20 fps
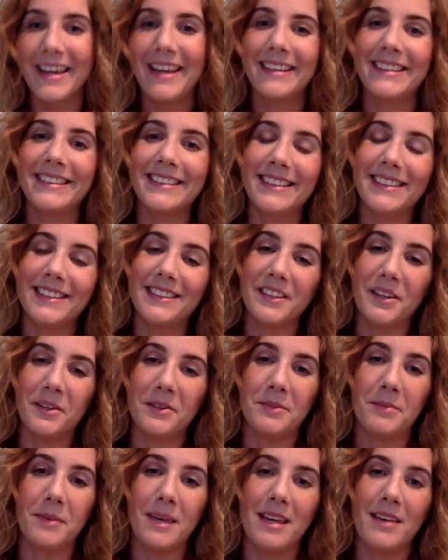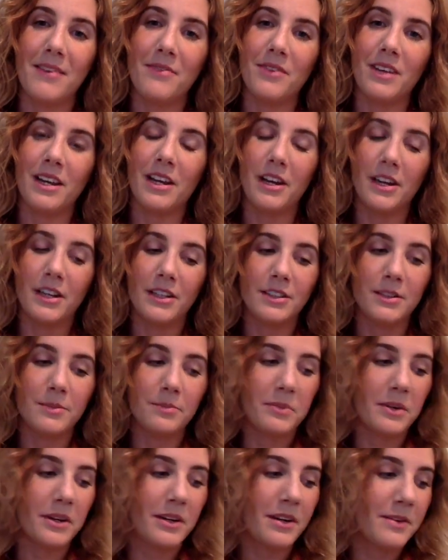since I was making videos,
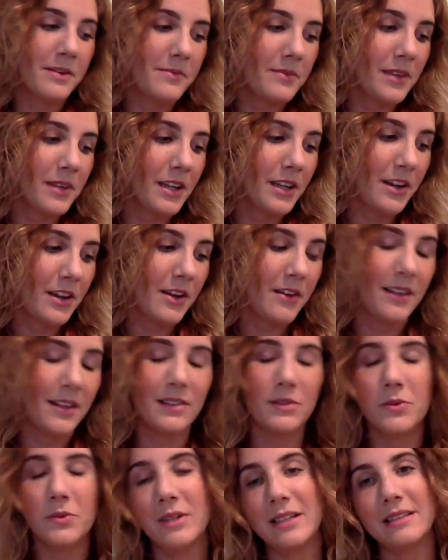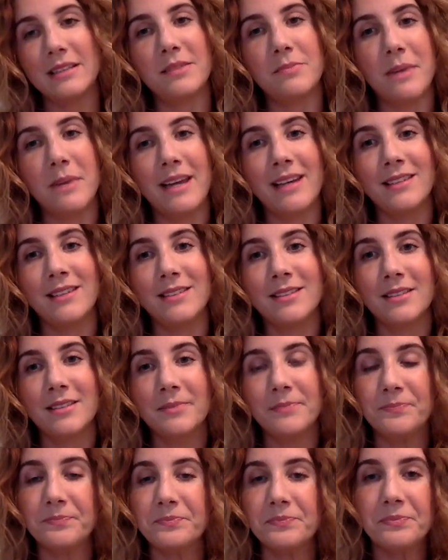but you know, there's always space
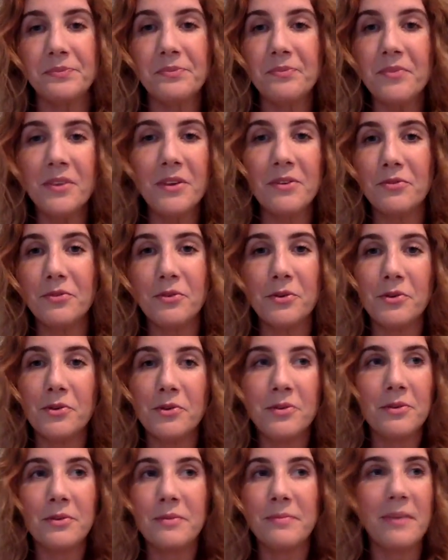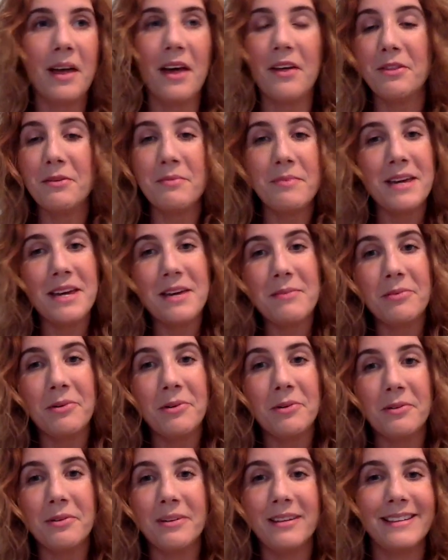for other
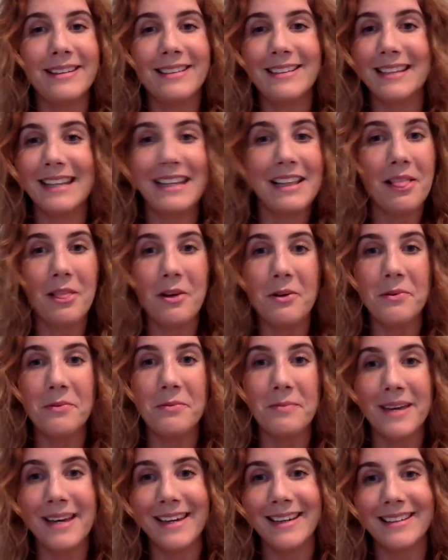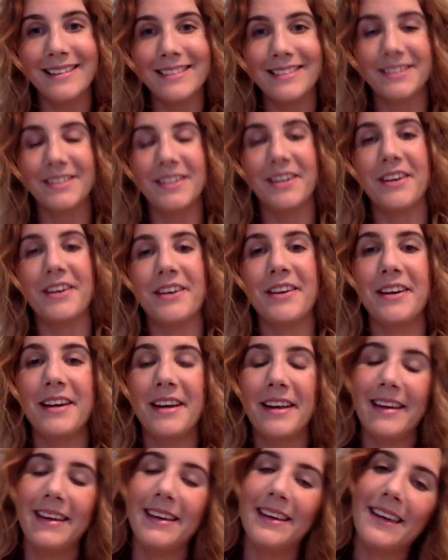people and little old me,
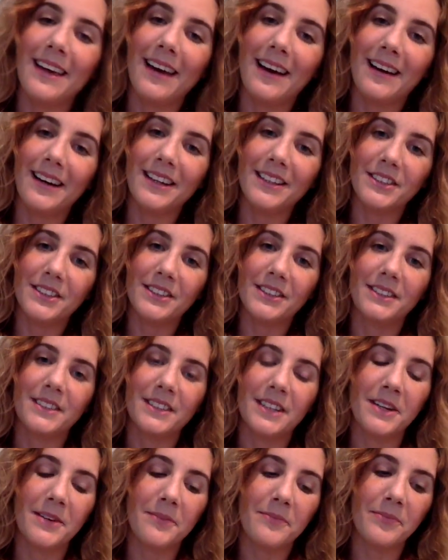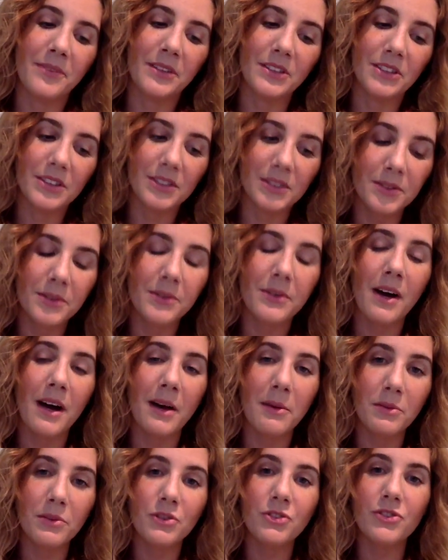I just thought I
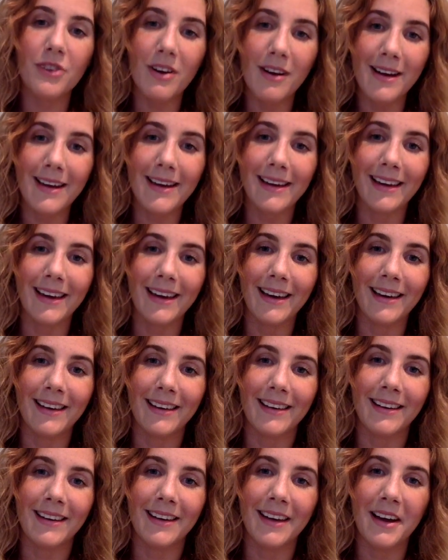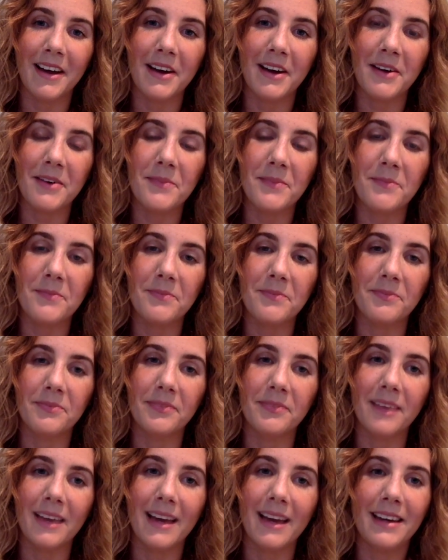would try again,
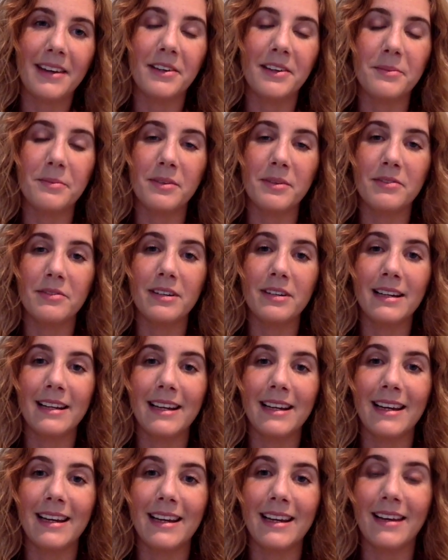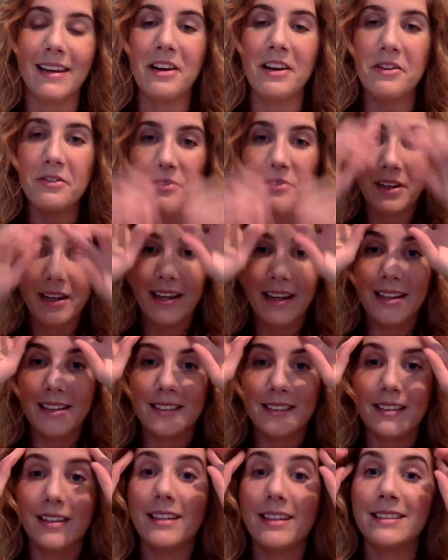and I'd be really, really
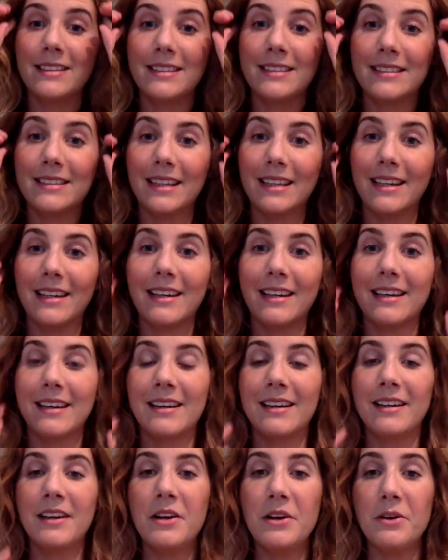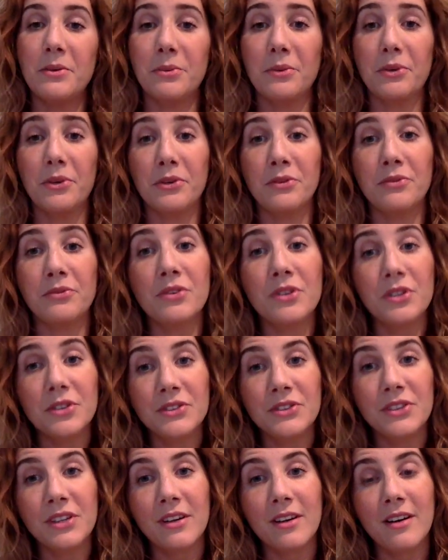excited to hear what your
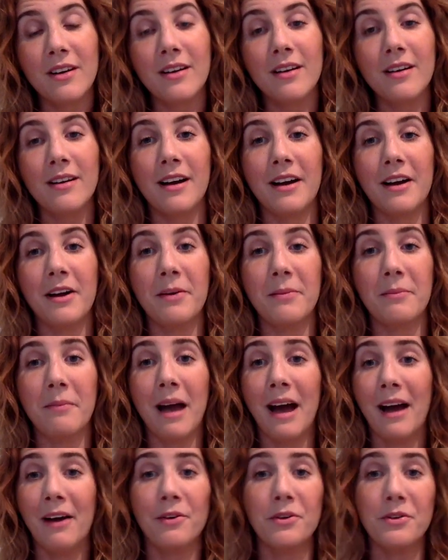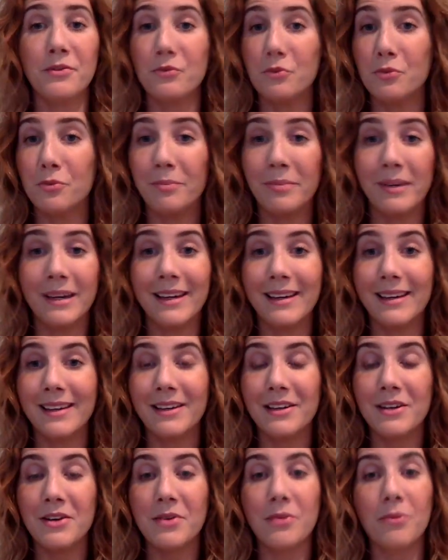views are, how you've all
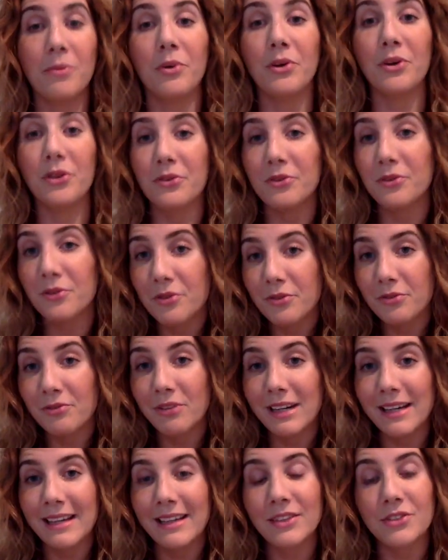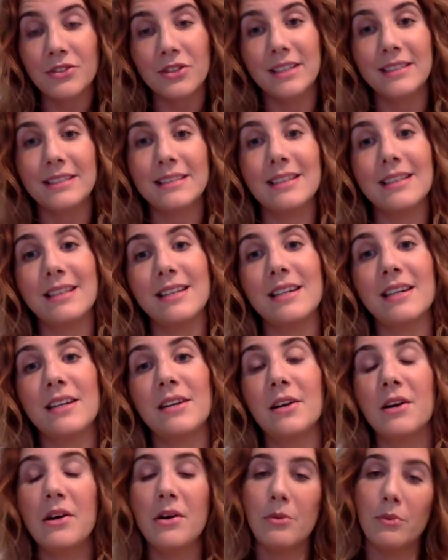been, what you're really interested
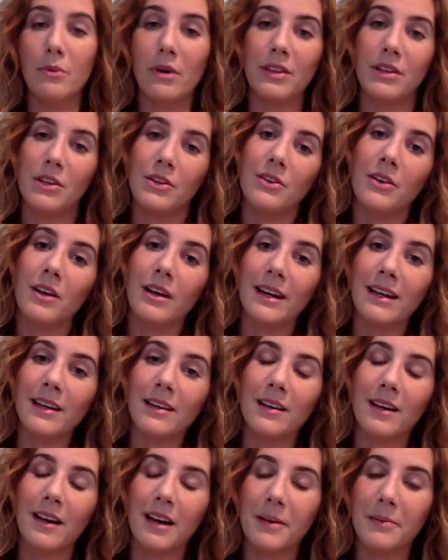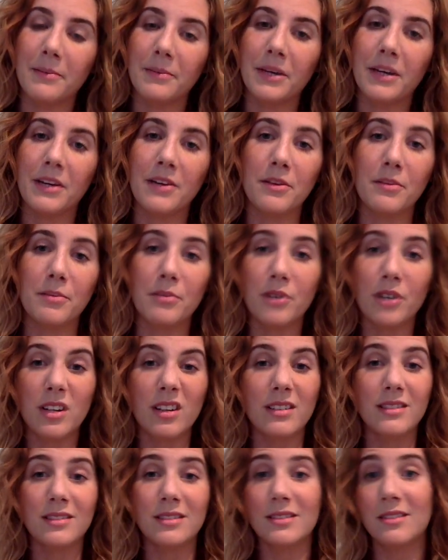in, whether you like kind of the
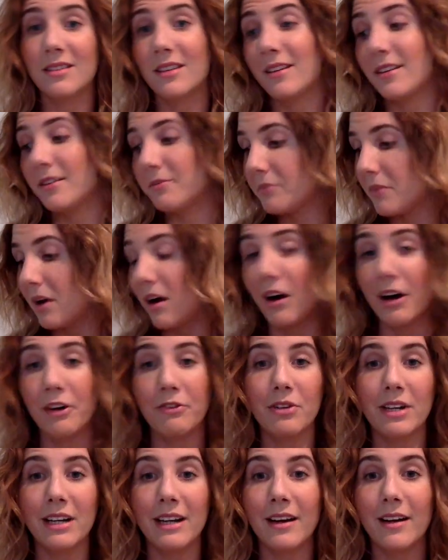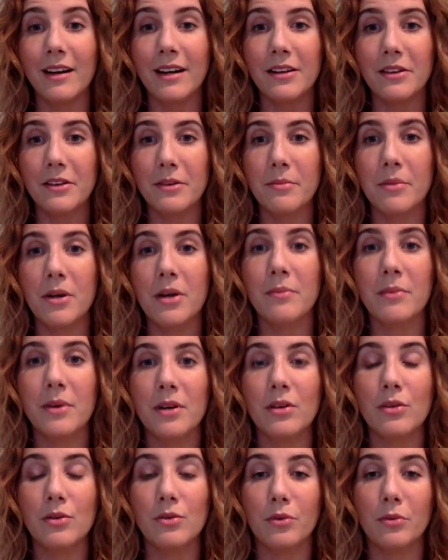products that I really like at the
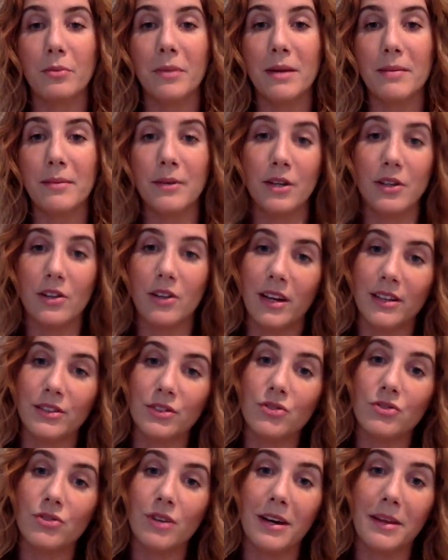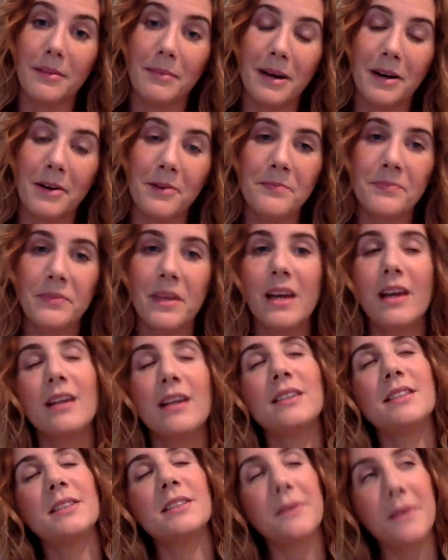moment, or maybe you'd like to try them out.
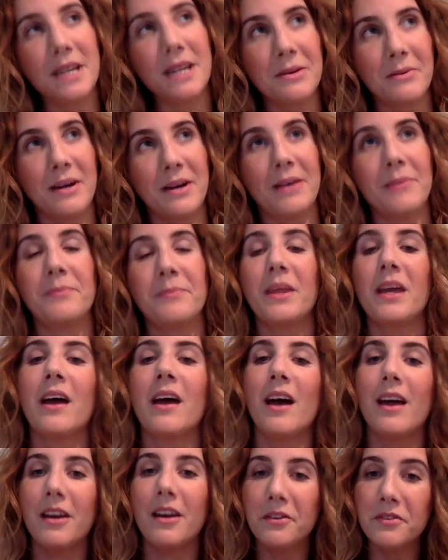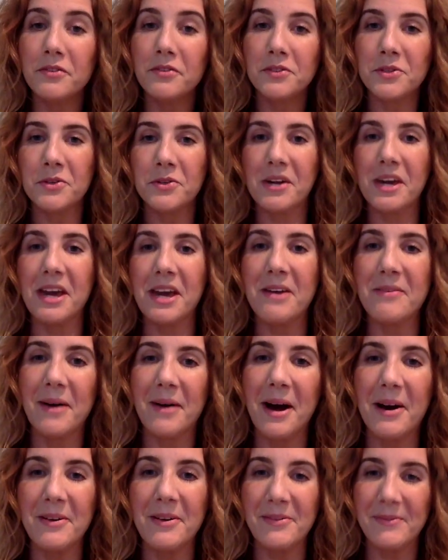So anyway, enough of talking
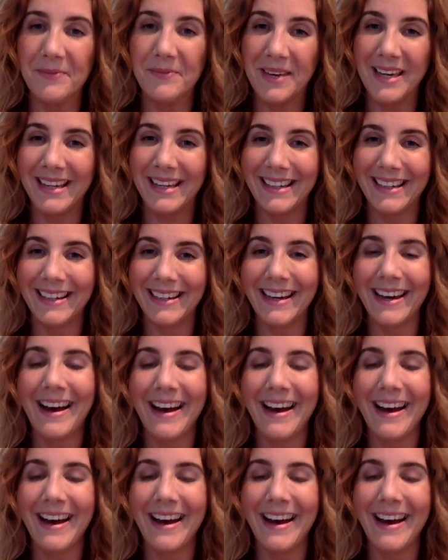about me.